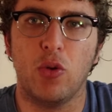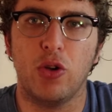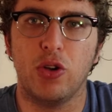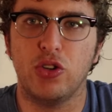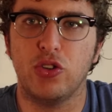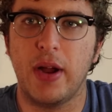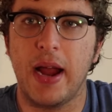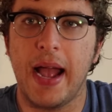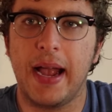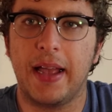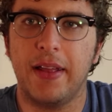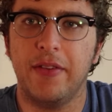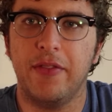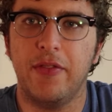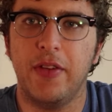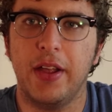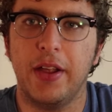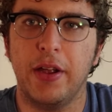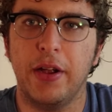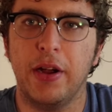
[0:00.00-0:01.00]
Lord Drakkon
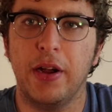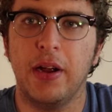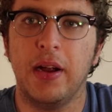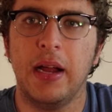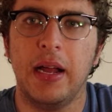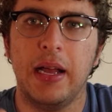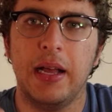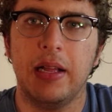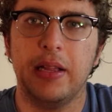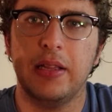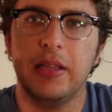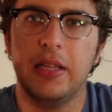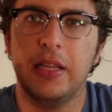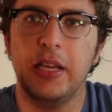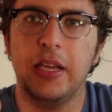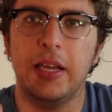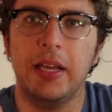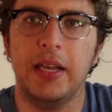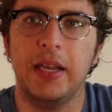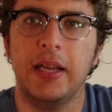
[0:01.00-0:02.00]
figure,
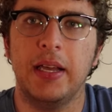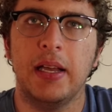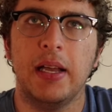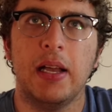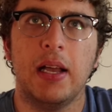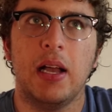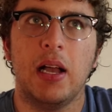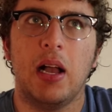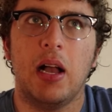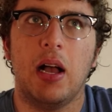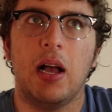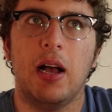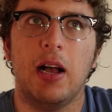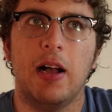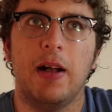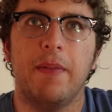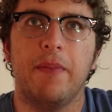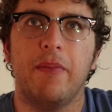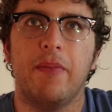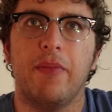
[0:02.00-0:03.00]
the
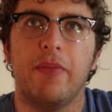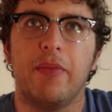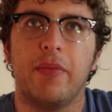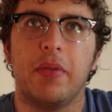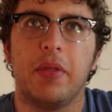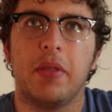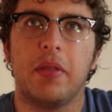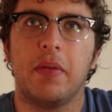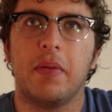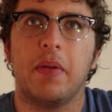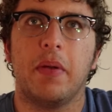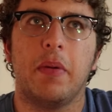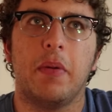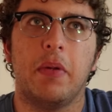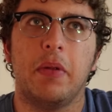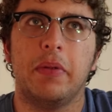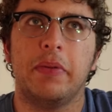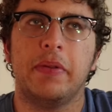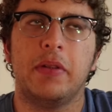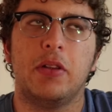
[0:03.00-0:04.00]
um,
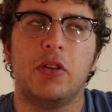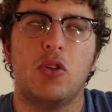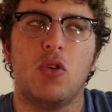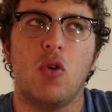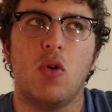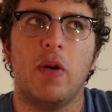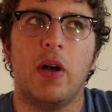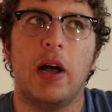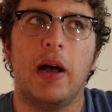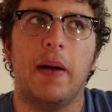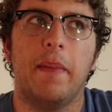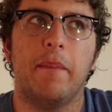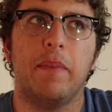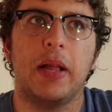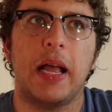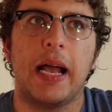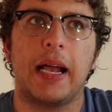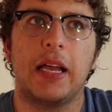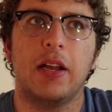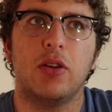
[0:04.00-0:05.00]
um,
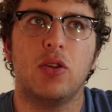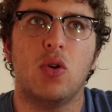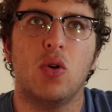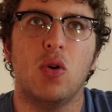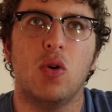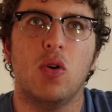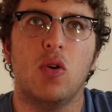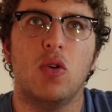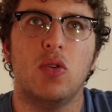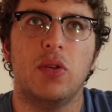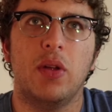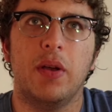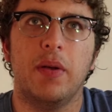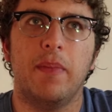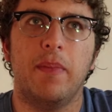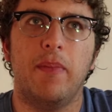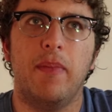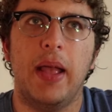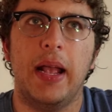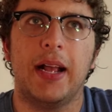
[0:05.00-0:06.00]
black and gold
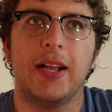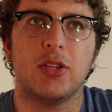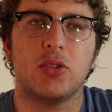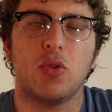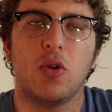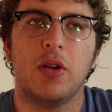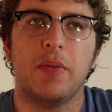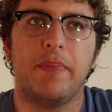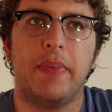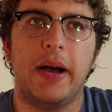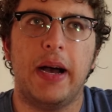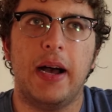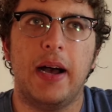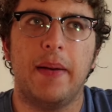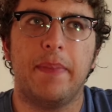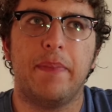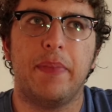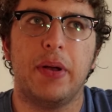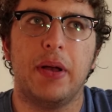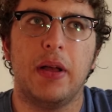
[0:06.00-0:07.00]
Megazord
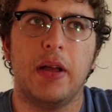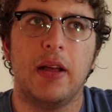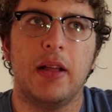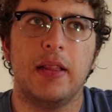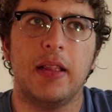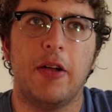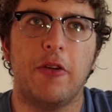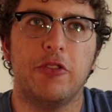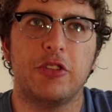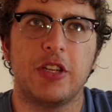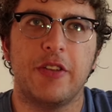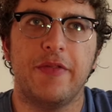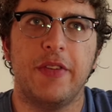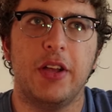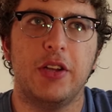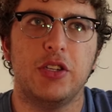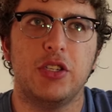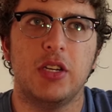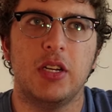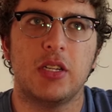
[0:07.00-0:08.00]
pop that was
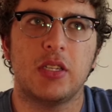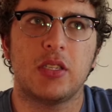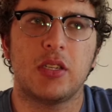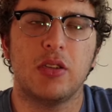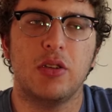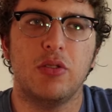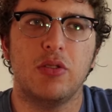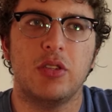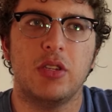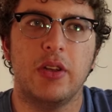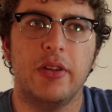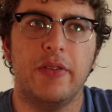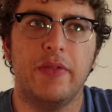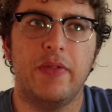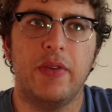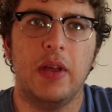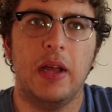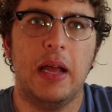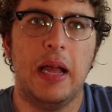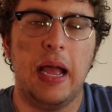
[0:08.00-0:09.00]
convention
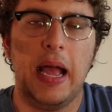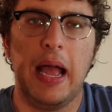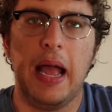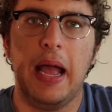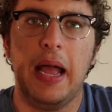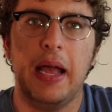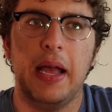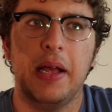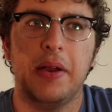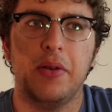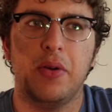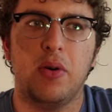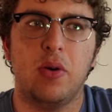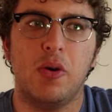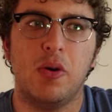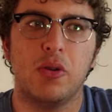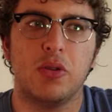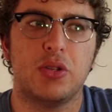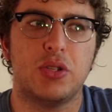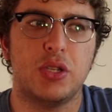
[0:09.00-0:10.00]
exclusive, and
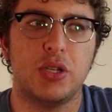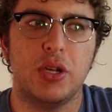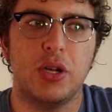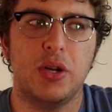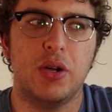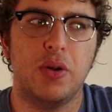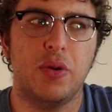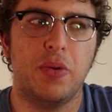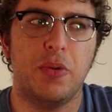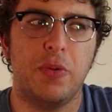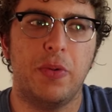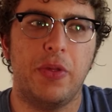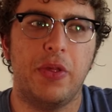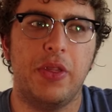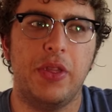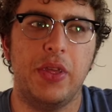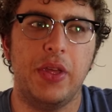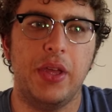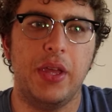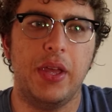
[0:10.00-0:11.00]
also
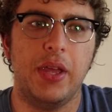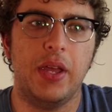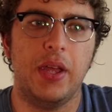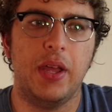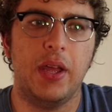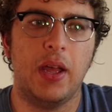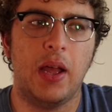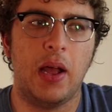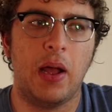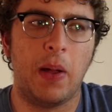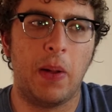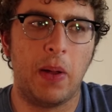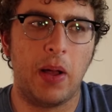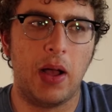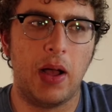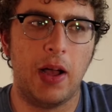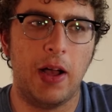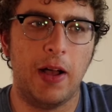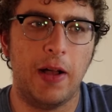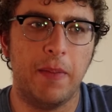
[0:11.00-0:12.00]
the
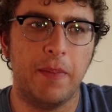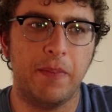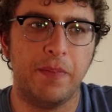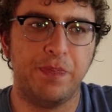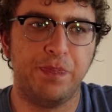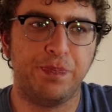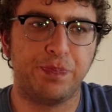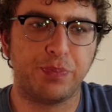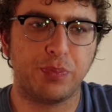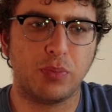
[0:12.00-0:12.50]
um,